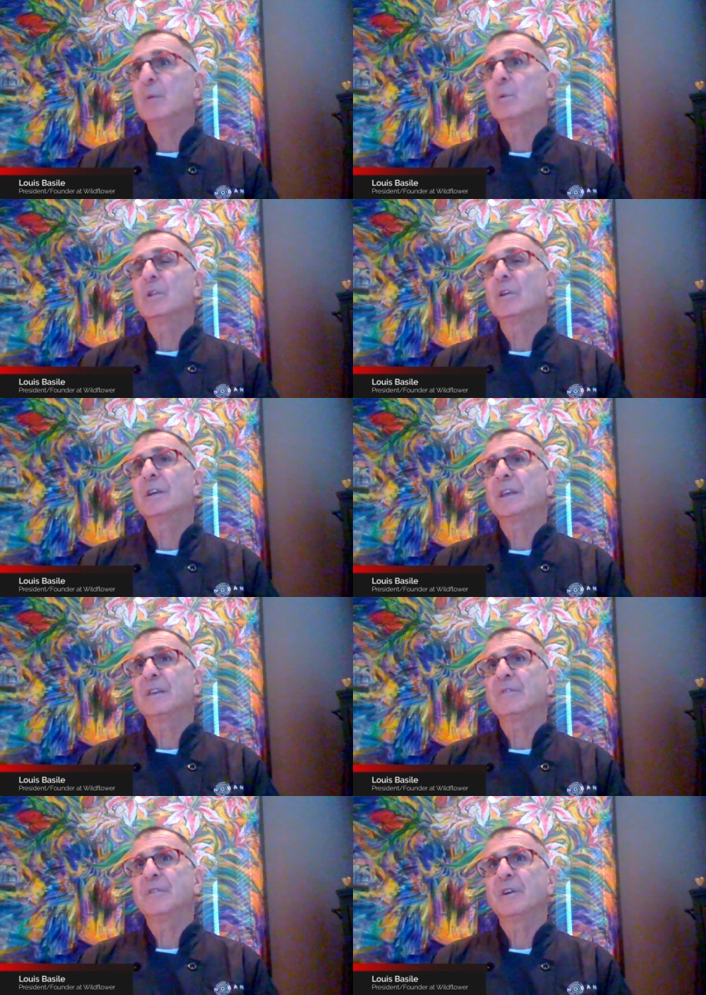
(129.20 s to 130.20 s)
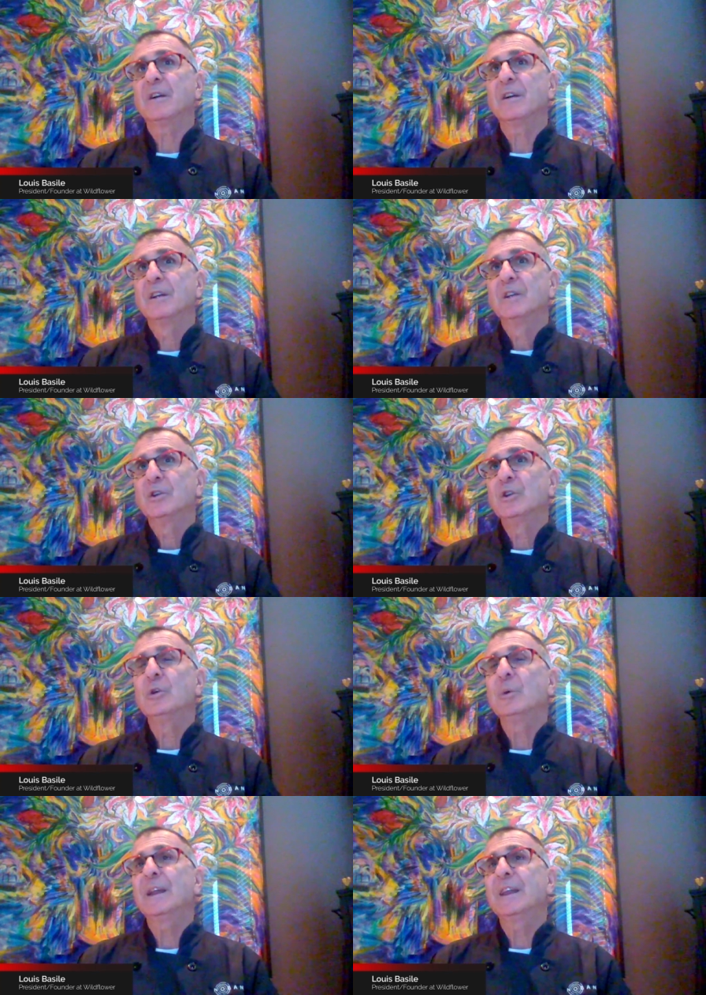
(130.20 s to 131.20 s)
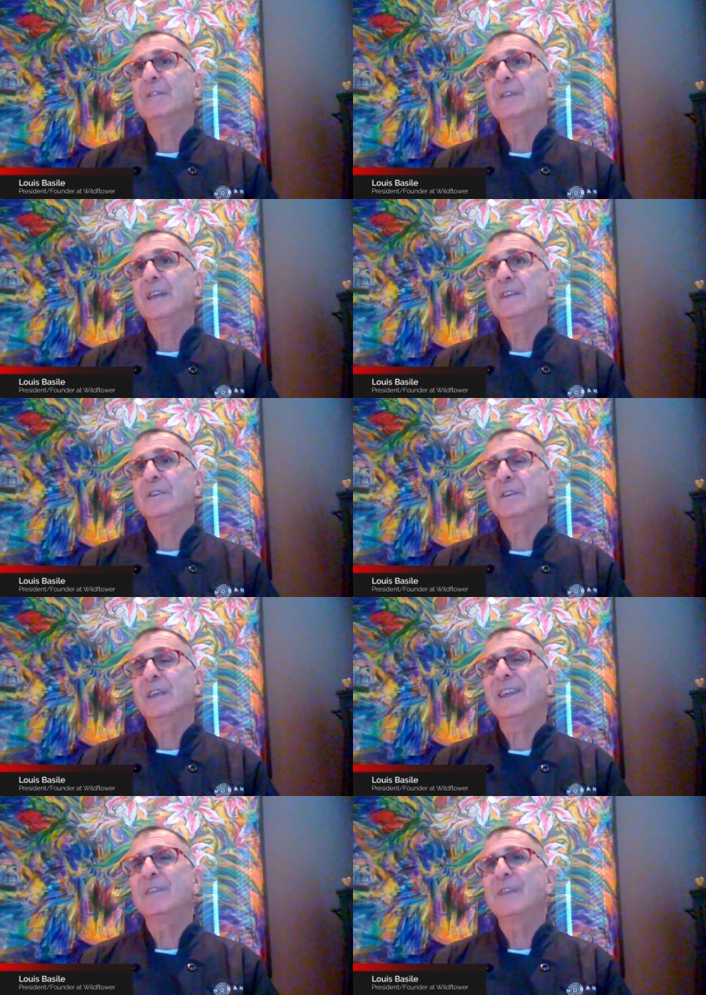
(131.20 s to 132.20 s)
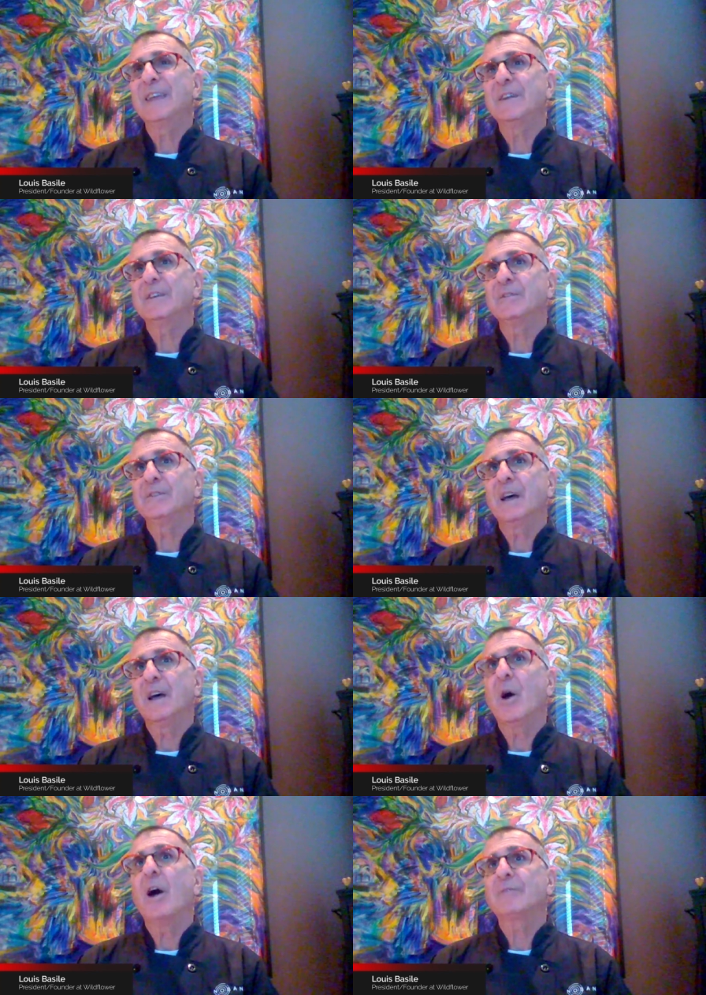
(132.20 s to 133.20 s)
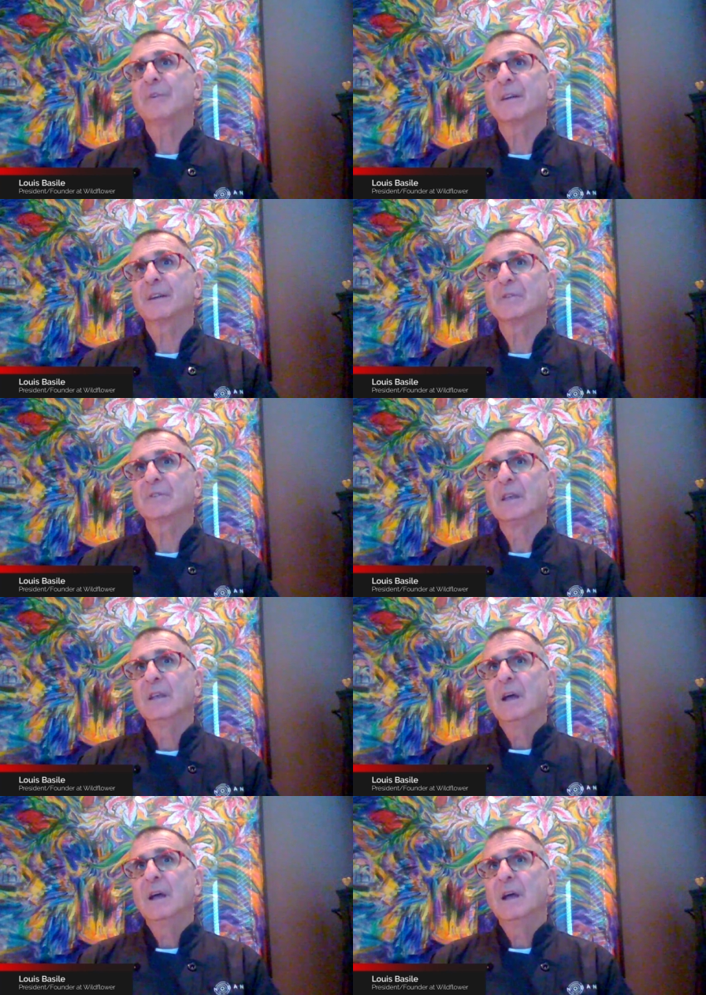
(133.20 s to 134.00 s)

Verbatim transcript: we were crazy. Looking for new and innovative innovative uh, offerings,